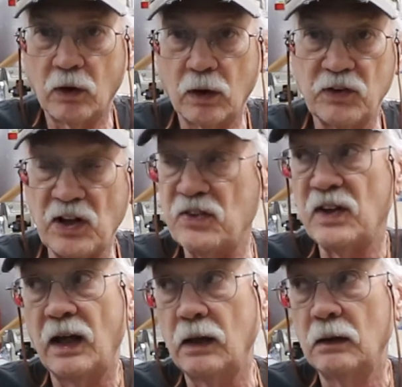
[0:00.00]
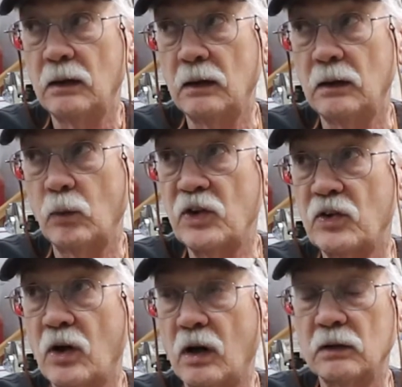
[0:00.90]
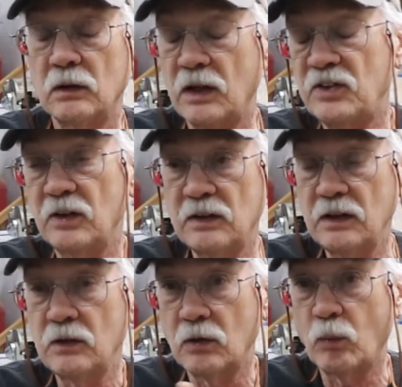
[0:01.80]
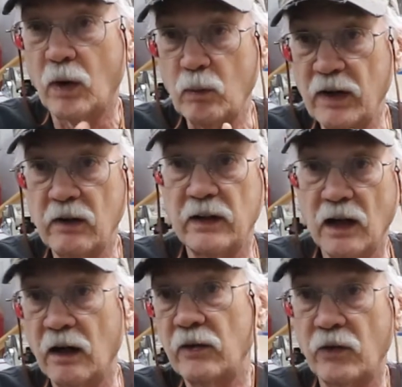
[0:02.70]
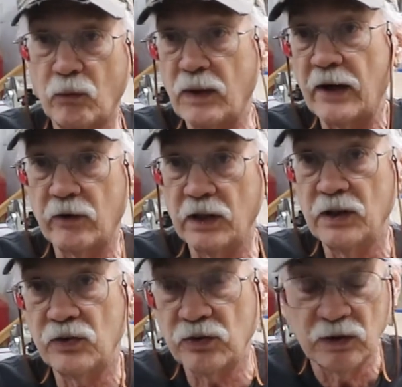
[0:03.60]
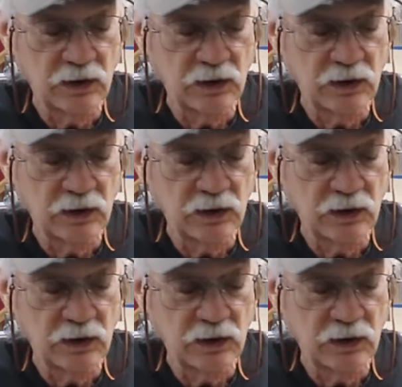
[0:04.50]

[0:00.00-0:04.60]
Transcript: as they say, what is it called? Tilted or one way or the other the router is.